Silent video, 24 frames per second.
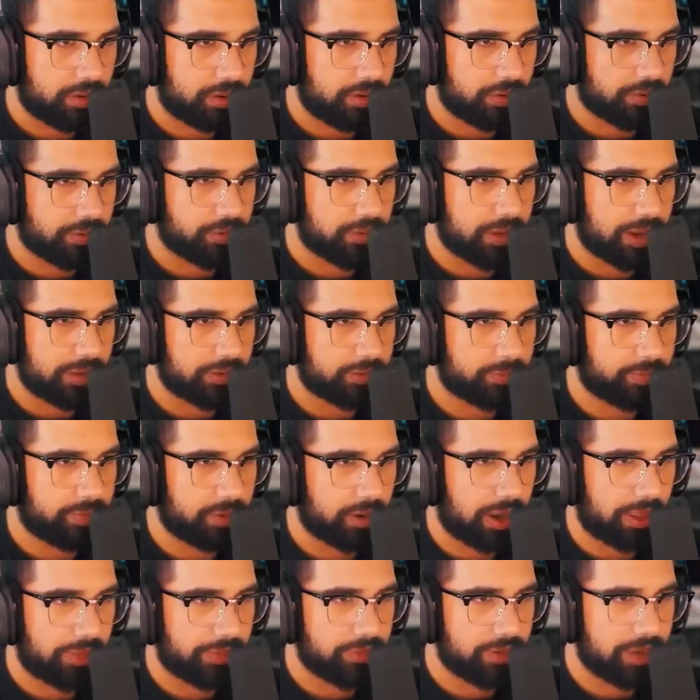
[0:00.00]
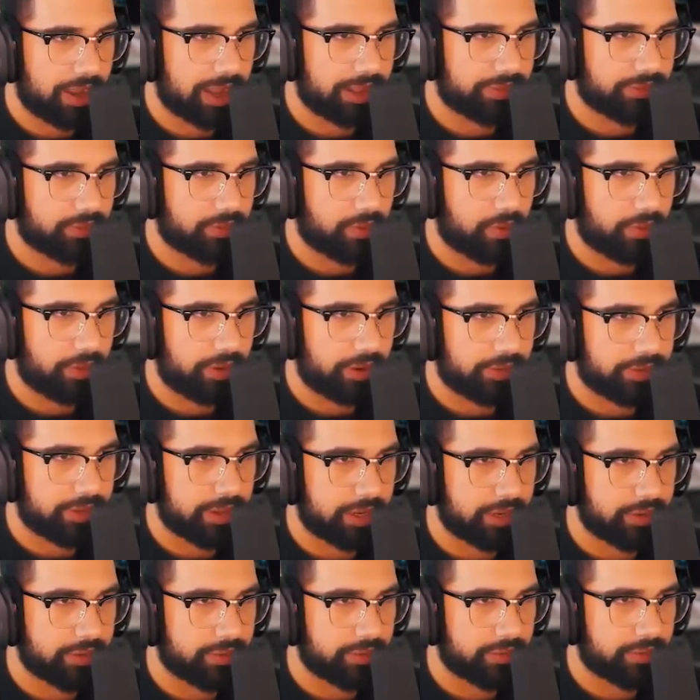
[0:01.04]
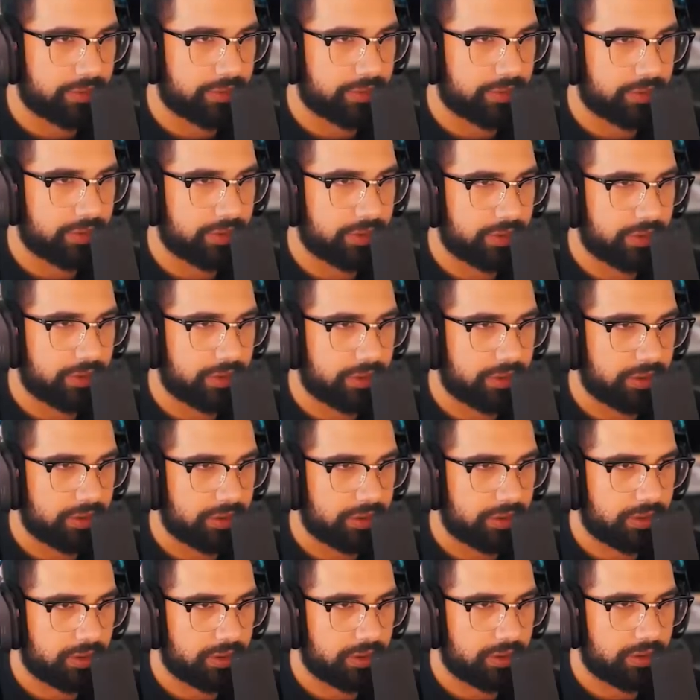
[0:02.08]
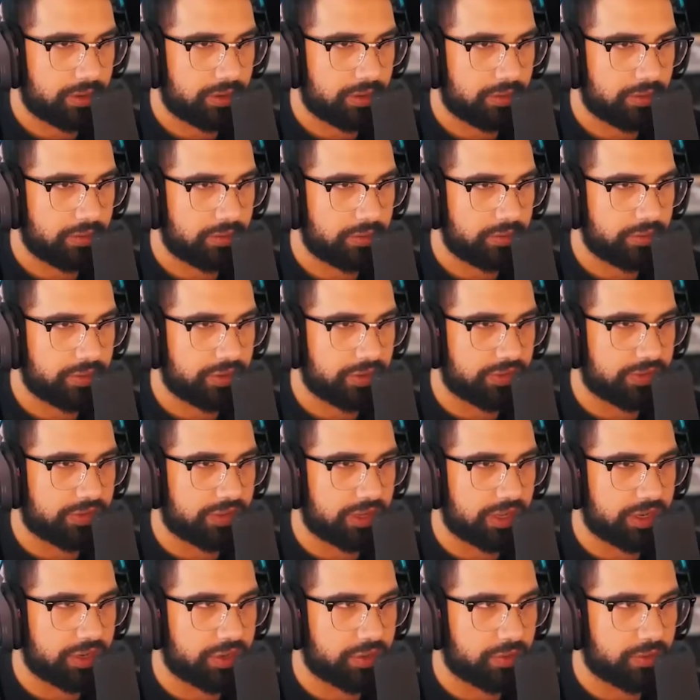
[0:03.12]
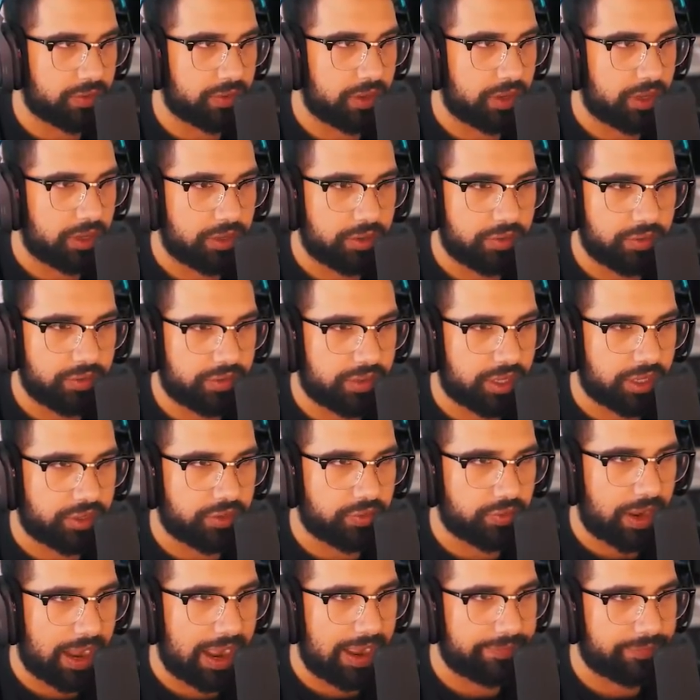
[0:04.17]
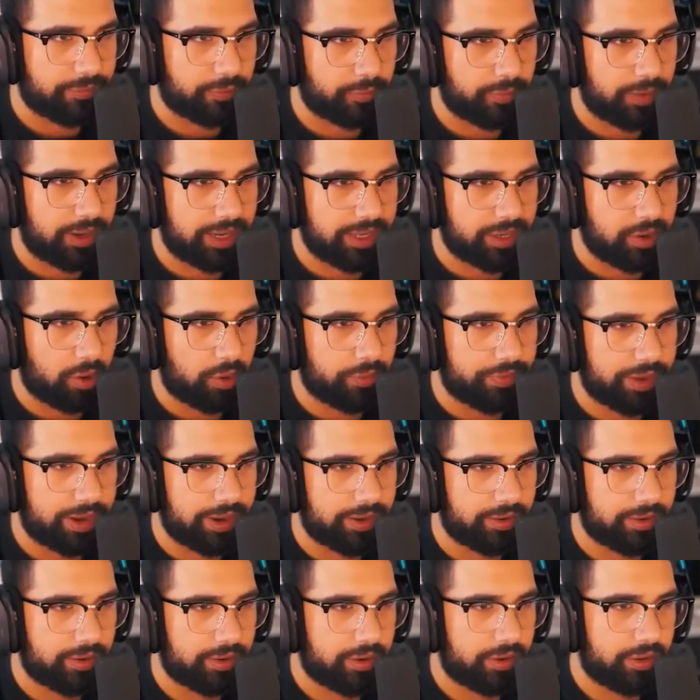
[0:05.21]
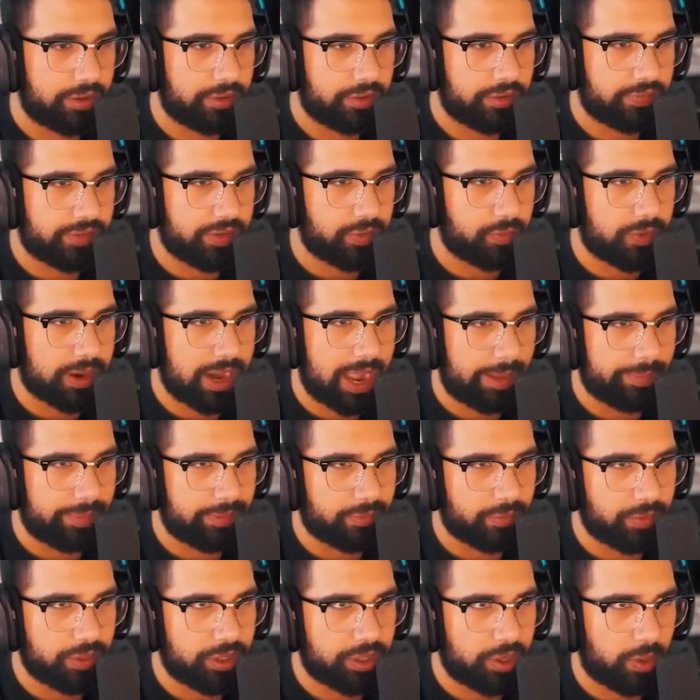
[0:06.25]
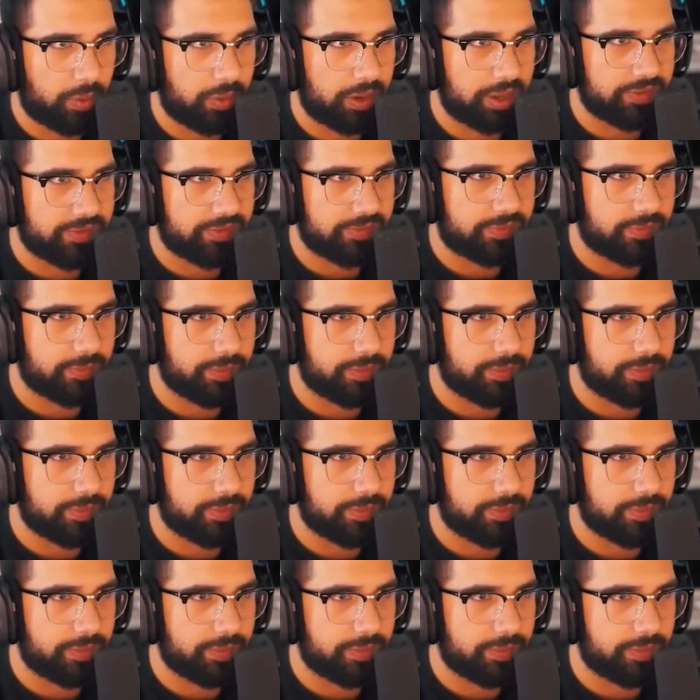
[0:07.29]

Oh, you had to pull out. You had to go there, didn't you? You just did you. you. Did you have to really go there? You see what happens when you don't listen to